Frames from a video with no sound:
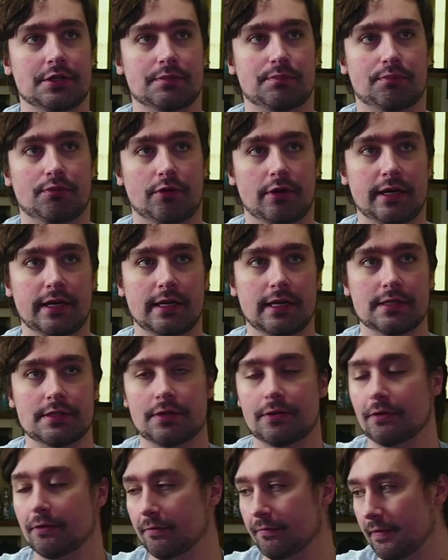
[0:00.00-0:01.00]
preen until
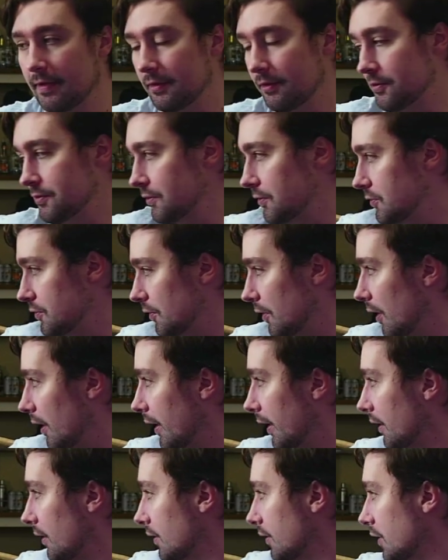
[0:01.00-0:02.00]
their feathers are dry.
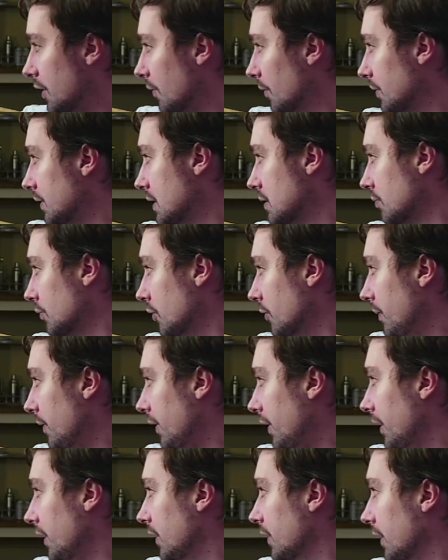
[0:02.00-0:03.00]
You want this blueberry?
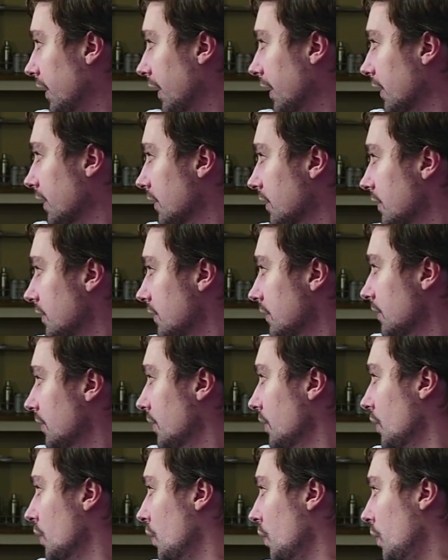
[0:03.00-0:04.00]
Hey.
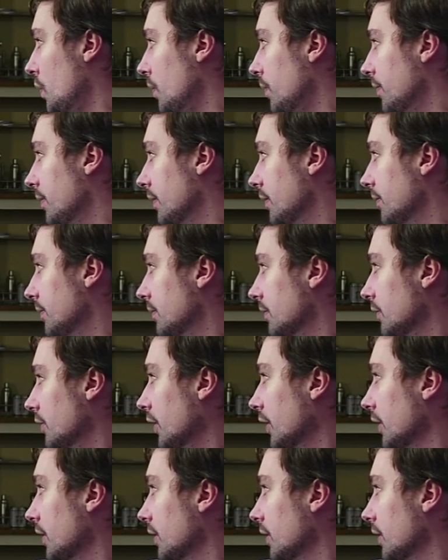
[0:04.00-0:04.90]
Look.